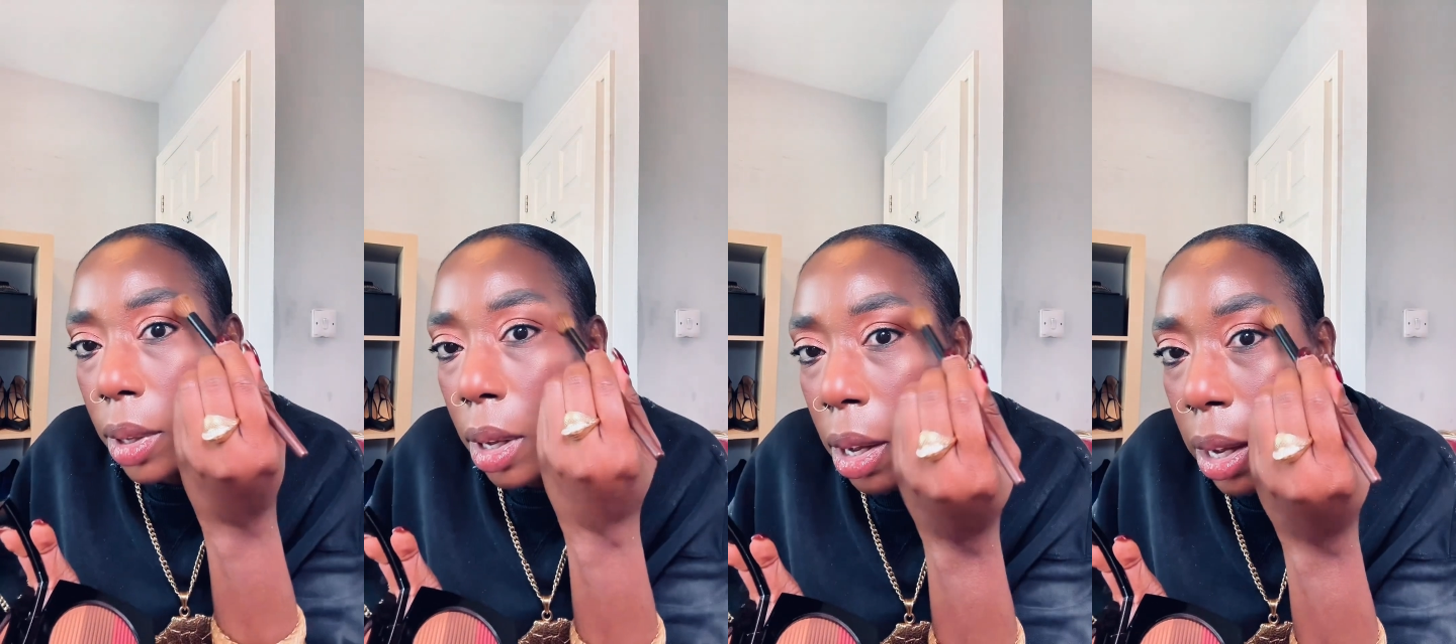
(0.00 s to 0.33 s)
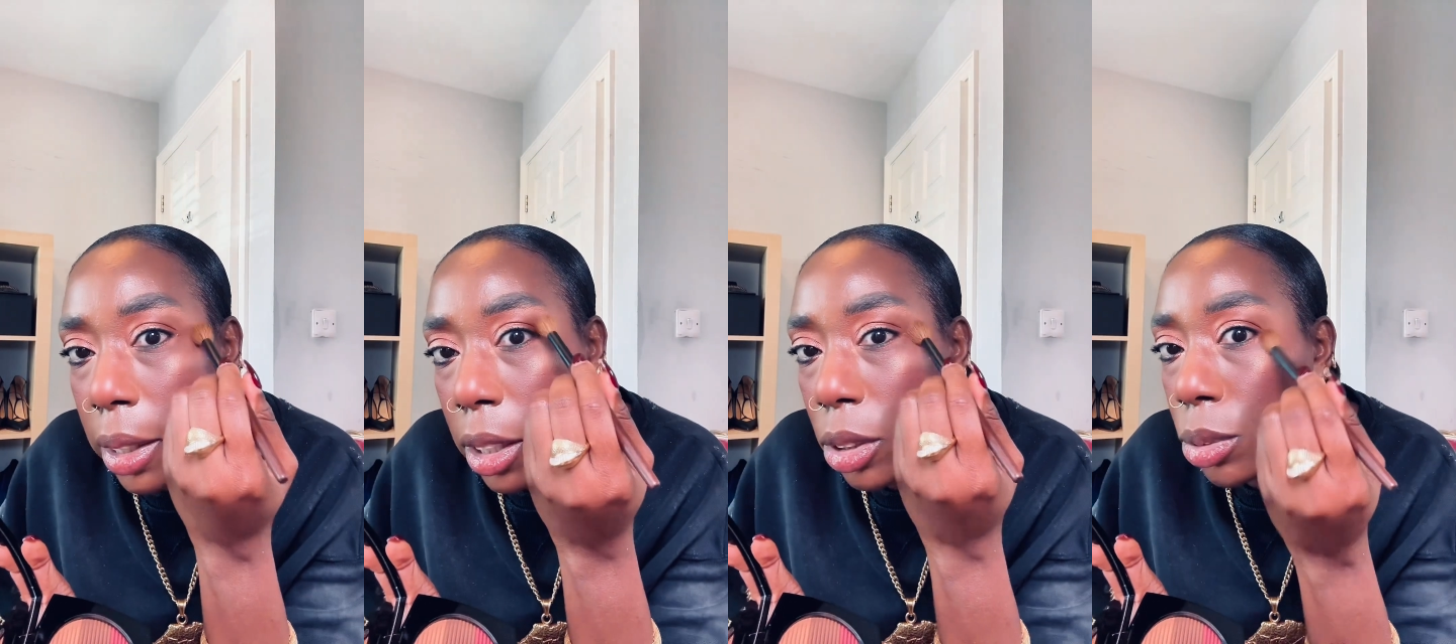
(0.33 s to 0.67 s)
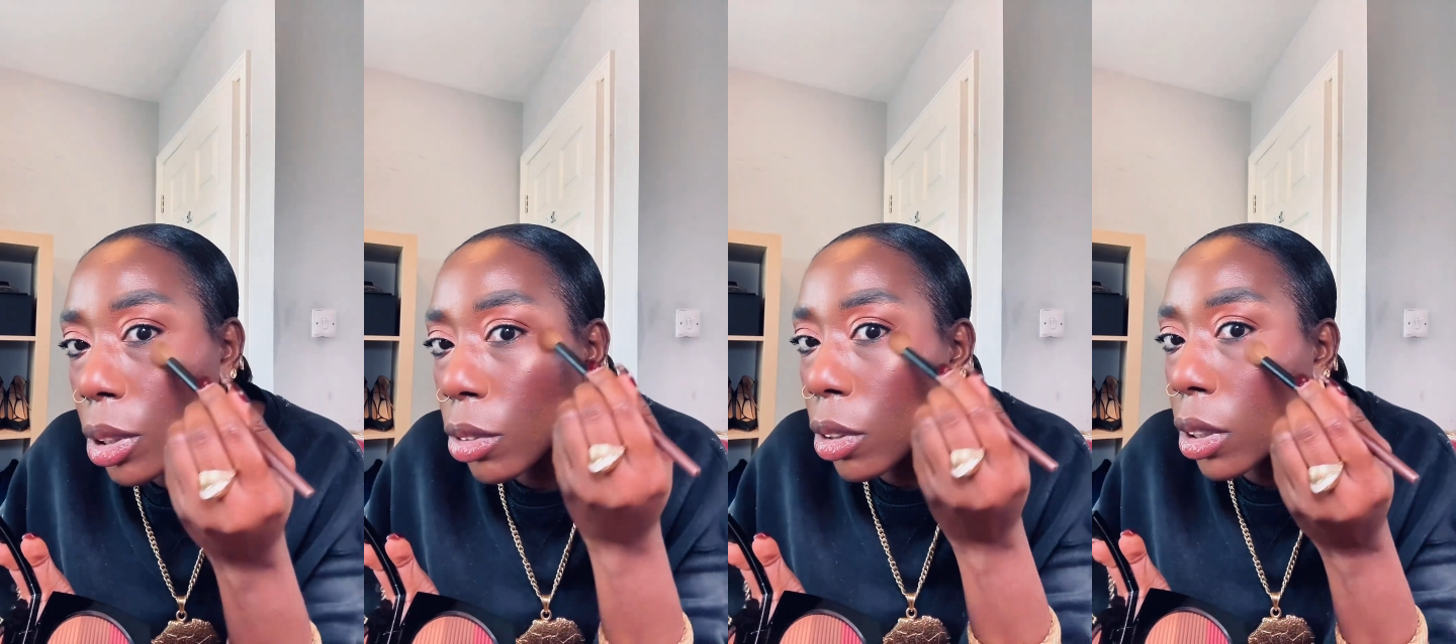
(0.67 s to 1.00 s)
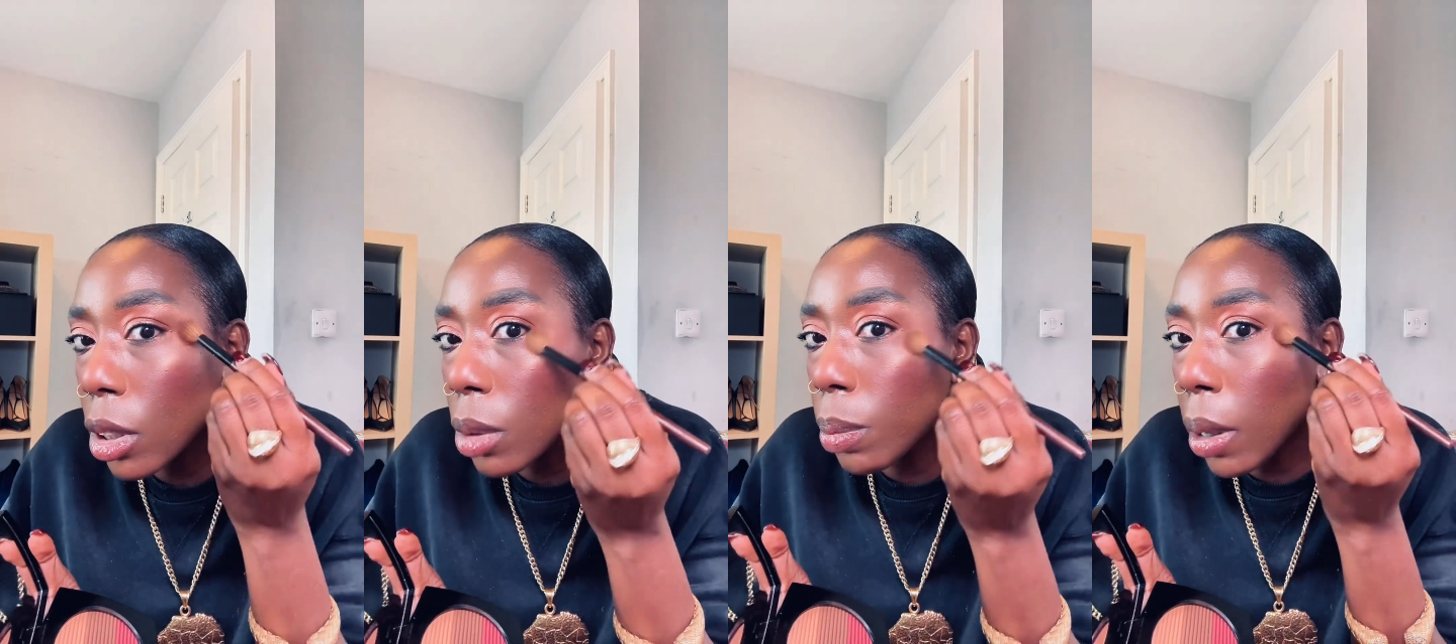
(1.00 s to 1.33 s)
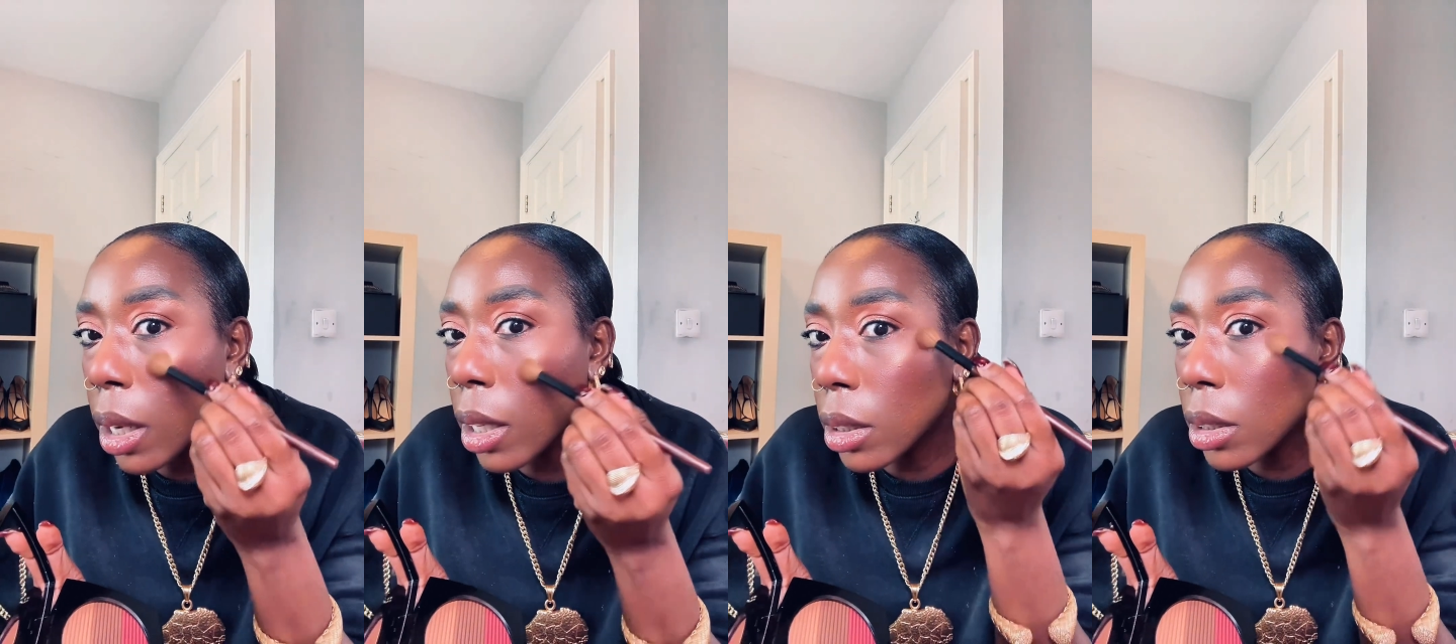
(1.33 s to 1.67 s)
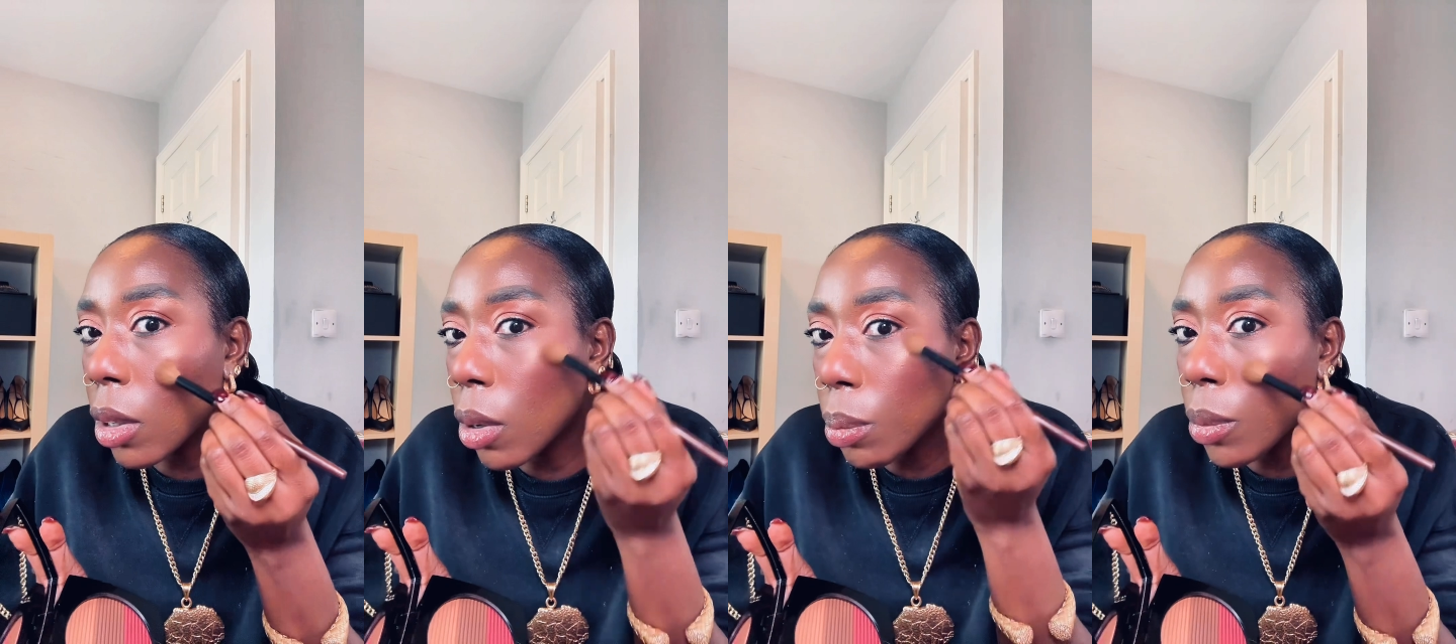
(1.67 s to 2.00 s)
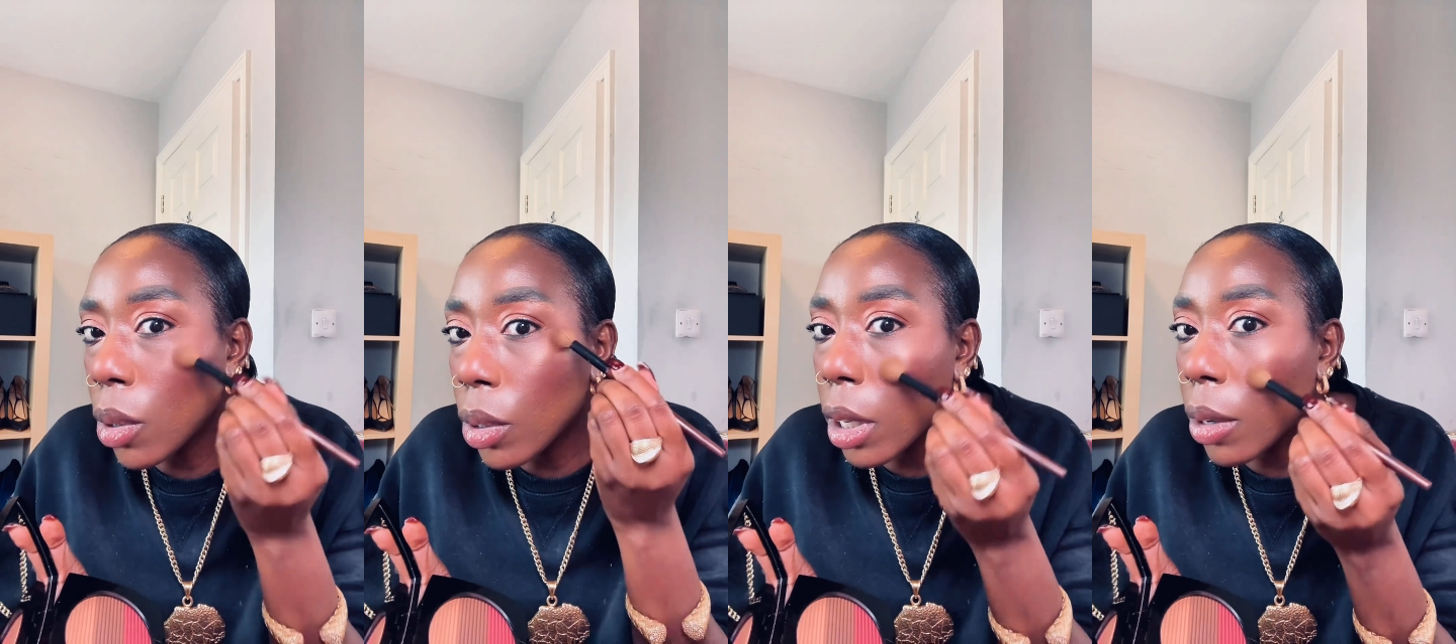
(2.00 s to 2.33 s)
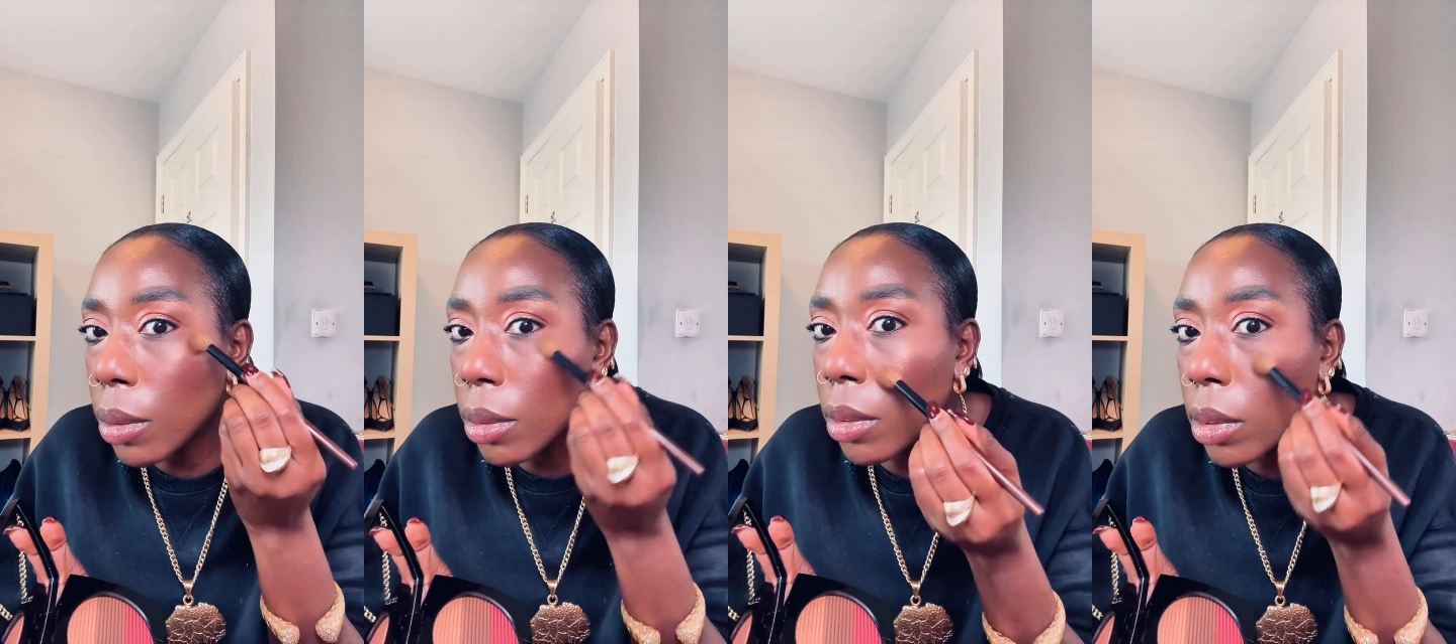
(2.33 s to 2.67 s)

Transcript: Oh, I need to reach for this palette a lot more now.